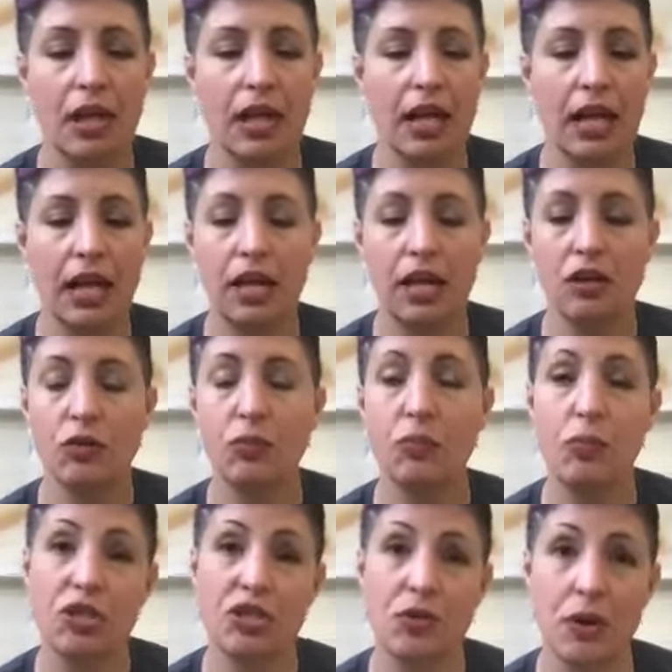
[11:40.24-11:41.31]
And
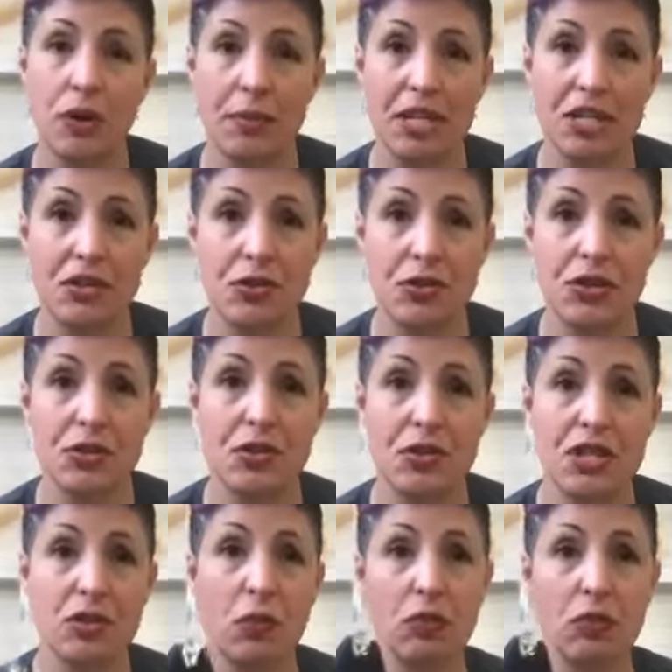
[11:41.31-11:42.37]
what you want to make sure is you get
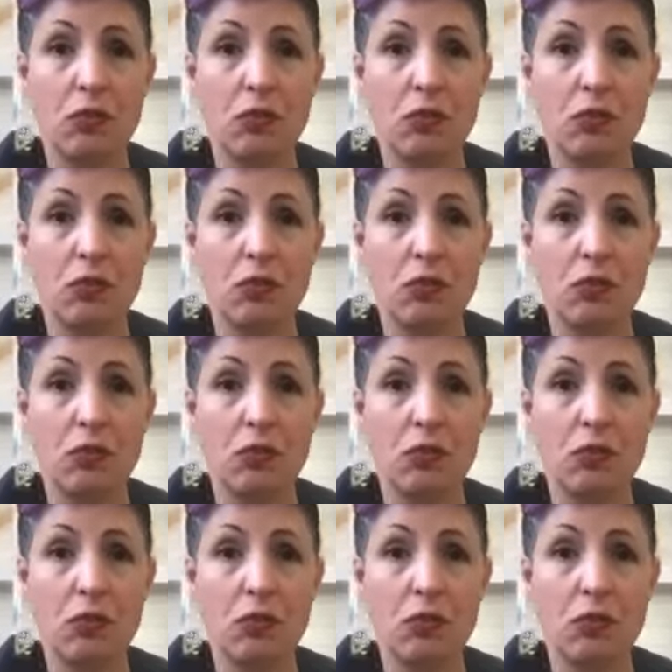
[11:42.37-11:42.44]
the one